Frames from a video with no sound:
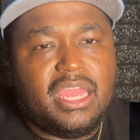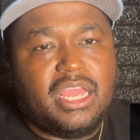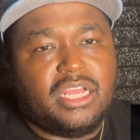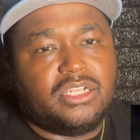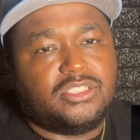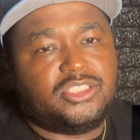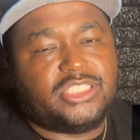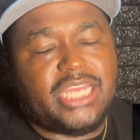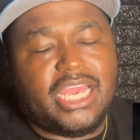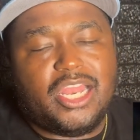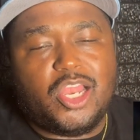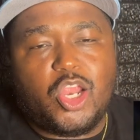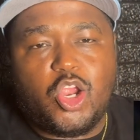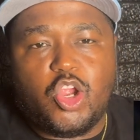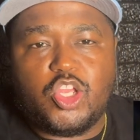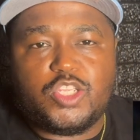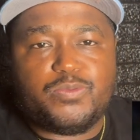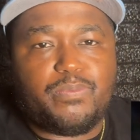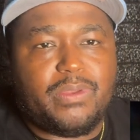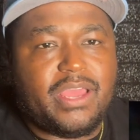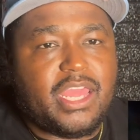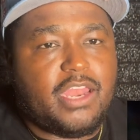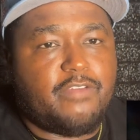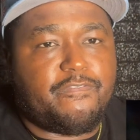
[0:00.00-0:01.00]
Jalen Hurts
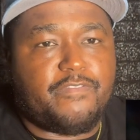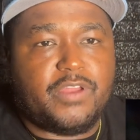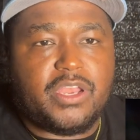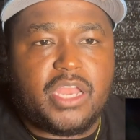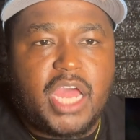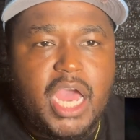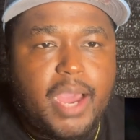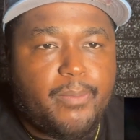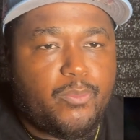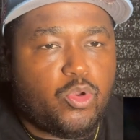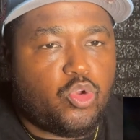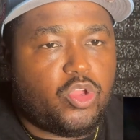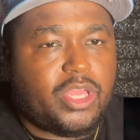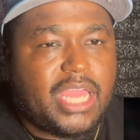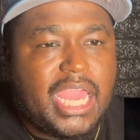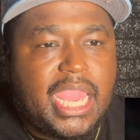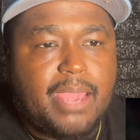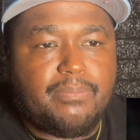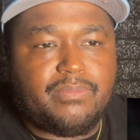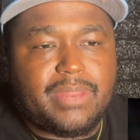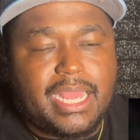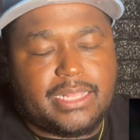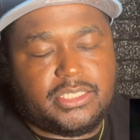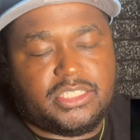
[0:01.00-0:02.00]
played a phenomenal
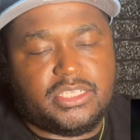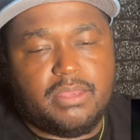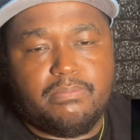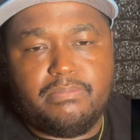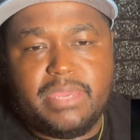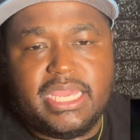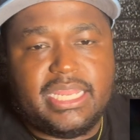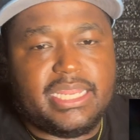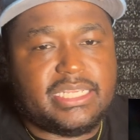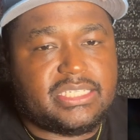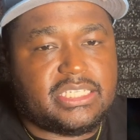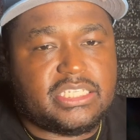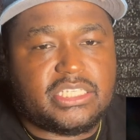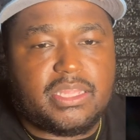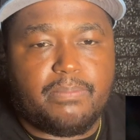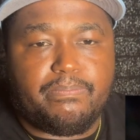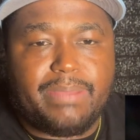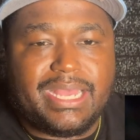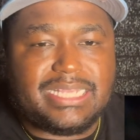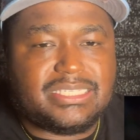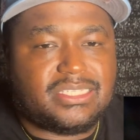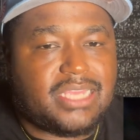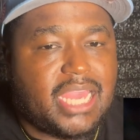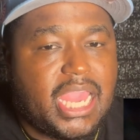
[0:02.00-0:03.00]
game. To me, this is the
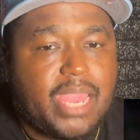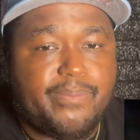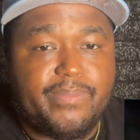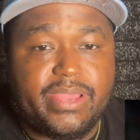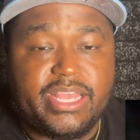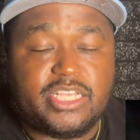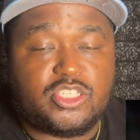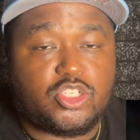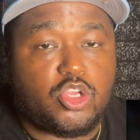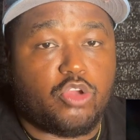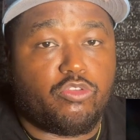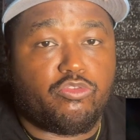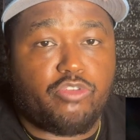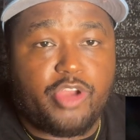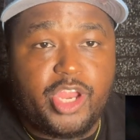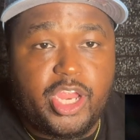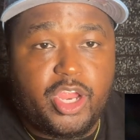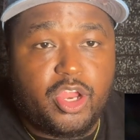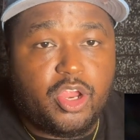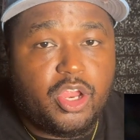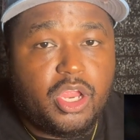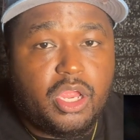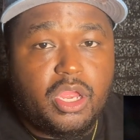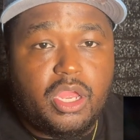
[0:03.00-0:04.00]
best game of his
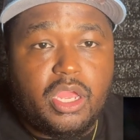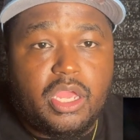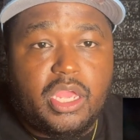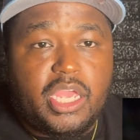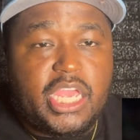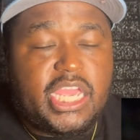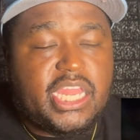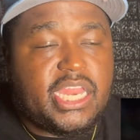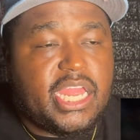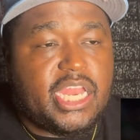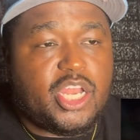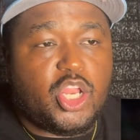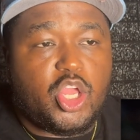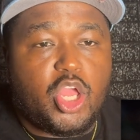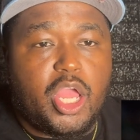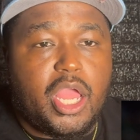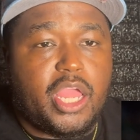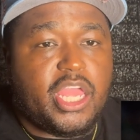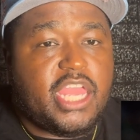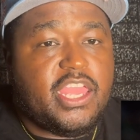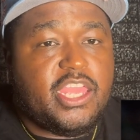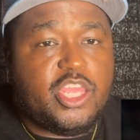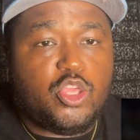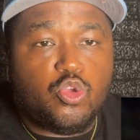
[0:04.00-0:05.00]
career. He
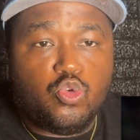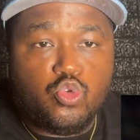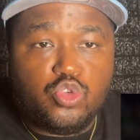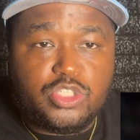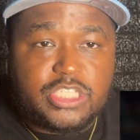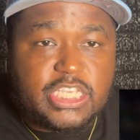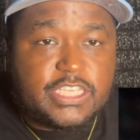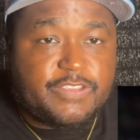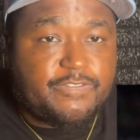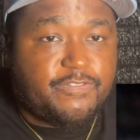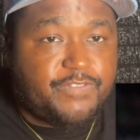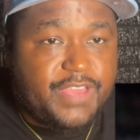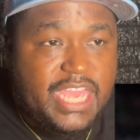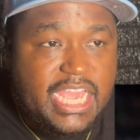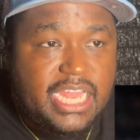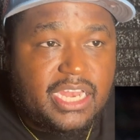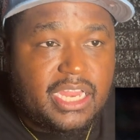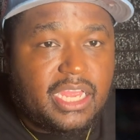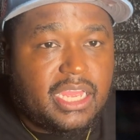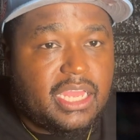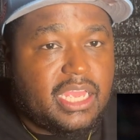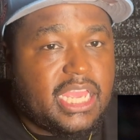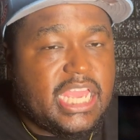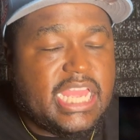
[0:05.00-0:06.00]
used his feet.
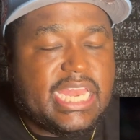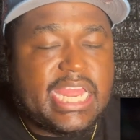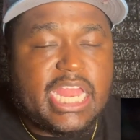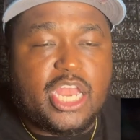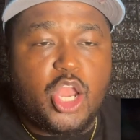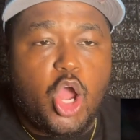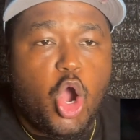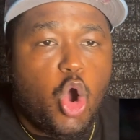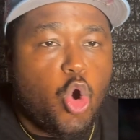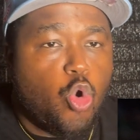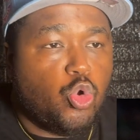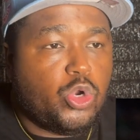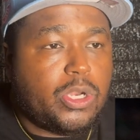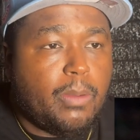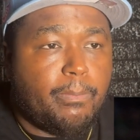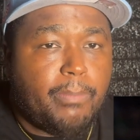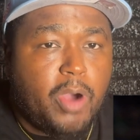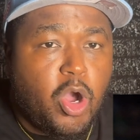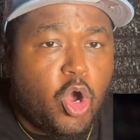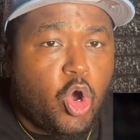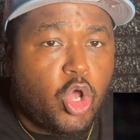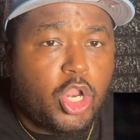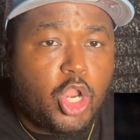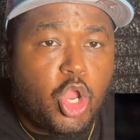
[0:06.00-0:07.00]
He didn't hold the
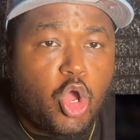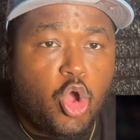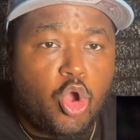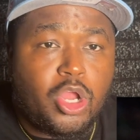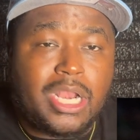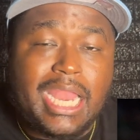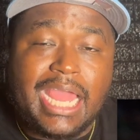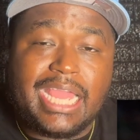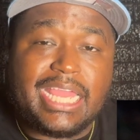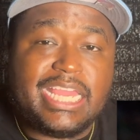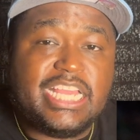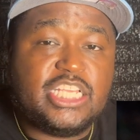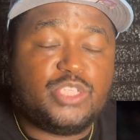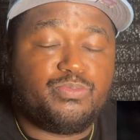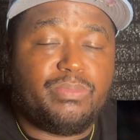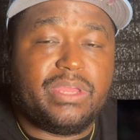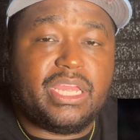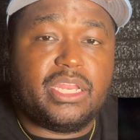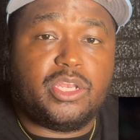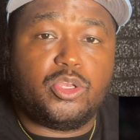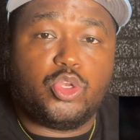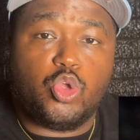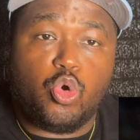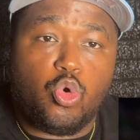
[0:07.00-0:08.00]
ball long like he's
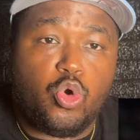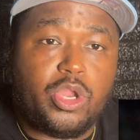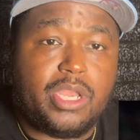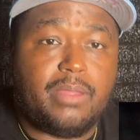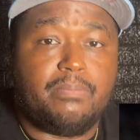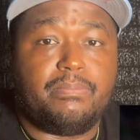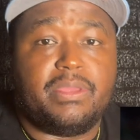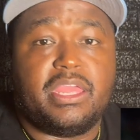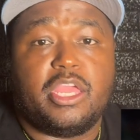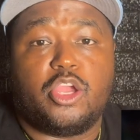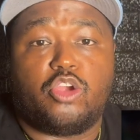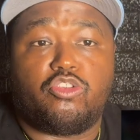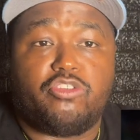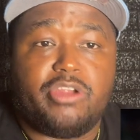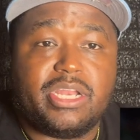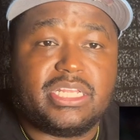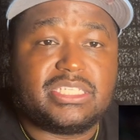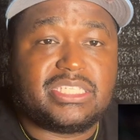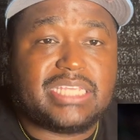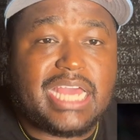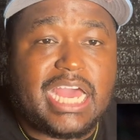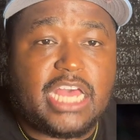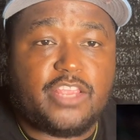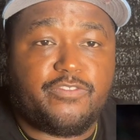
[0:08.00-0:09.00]
been doing and being
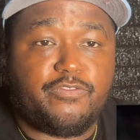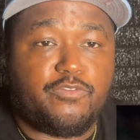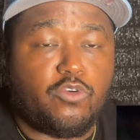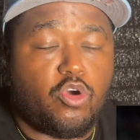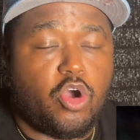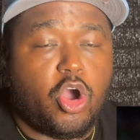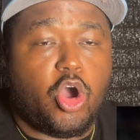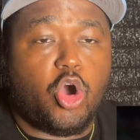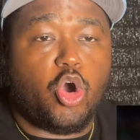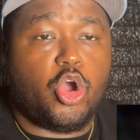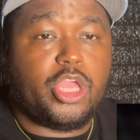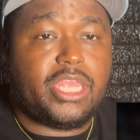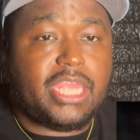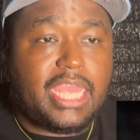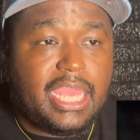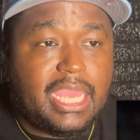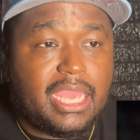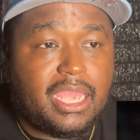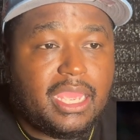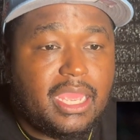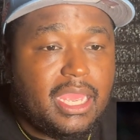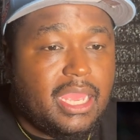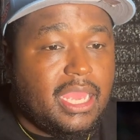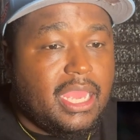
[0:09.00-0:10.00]
criticized for all
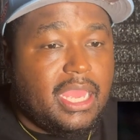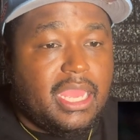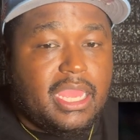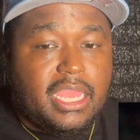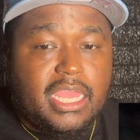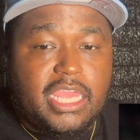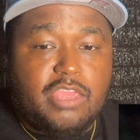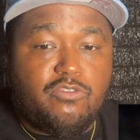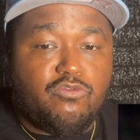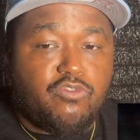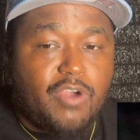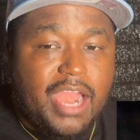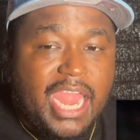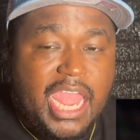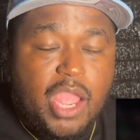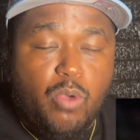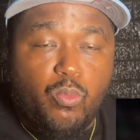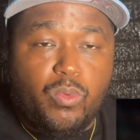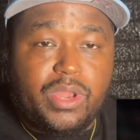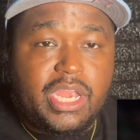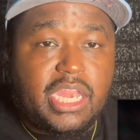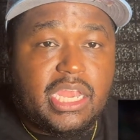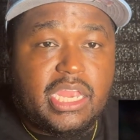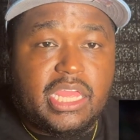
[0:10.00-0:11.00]
year. He ran
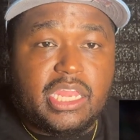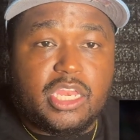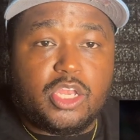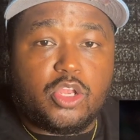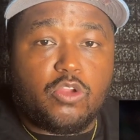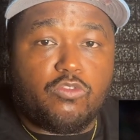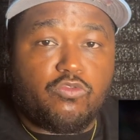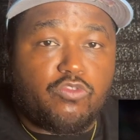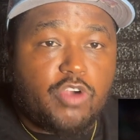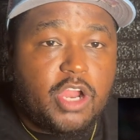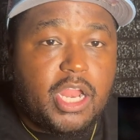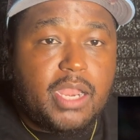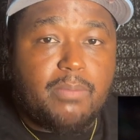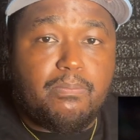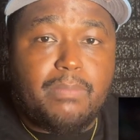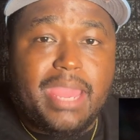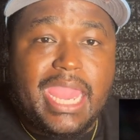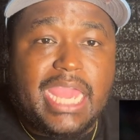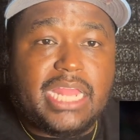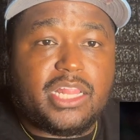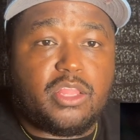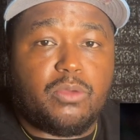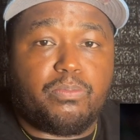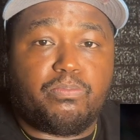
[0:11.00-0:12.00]
when he needed to run,
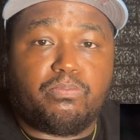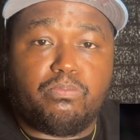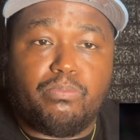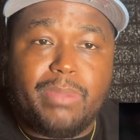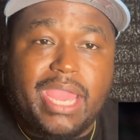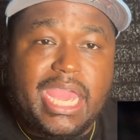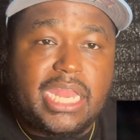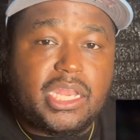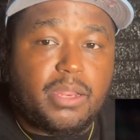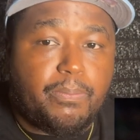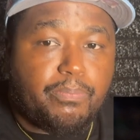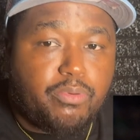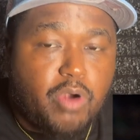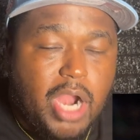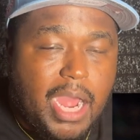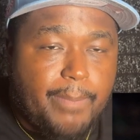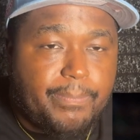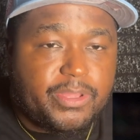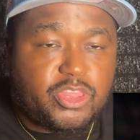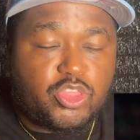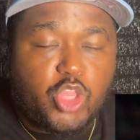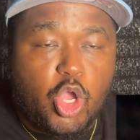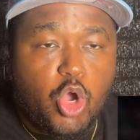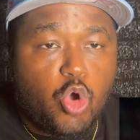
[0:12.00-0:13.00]
made the proper
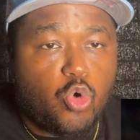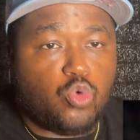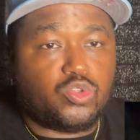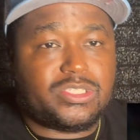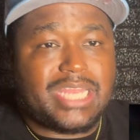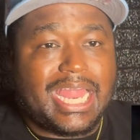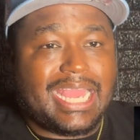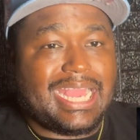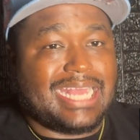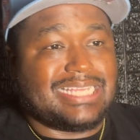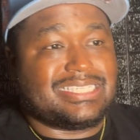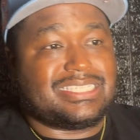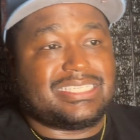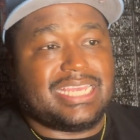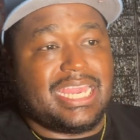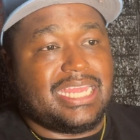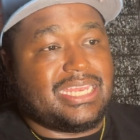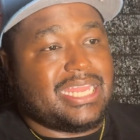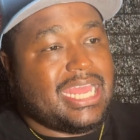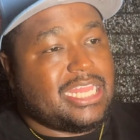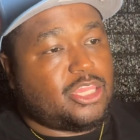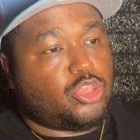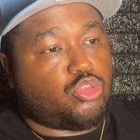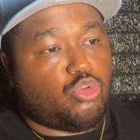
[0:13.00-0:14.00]
throws. Like I said,
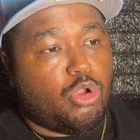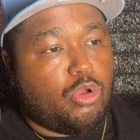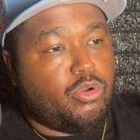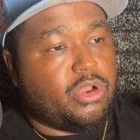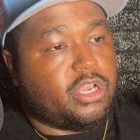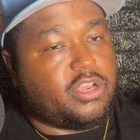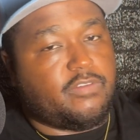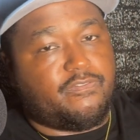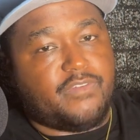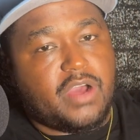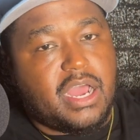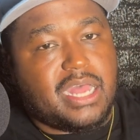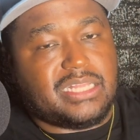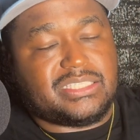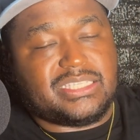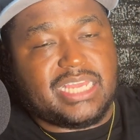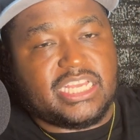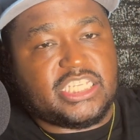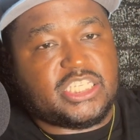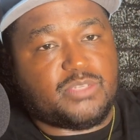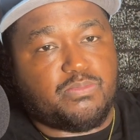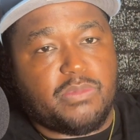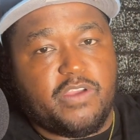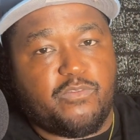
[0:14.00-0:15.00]
that throw to Devontae
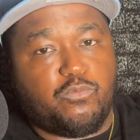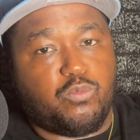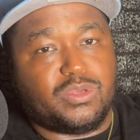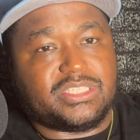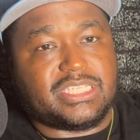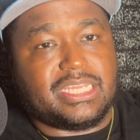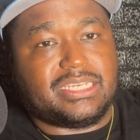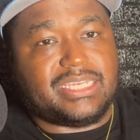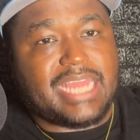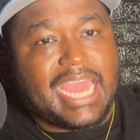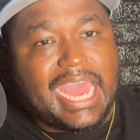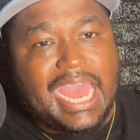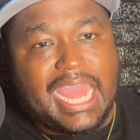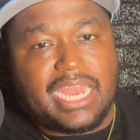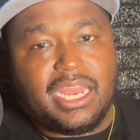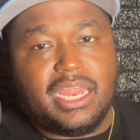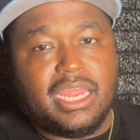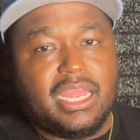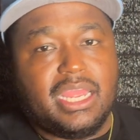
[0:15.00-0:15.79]
Smith was a dot.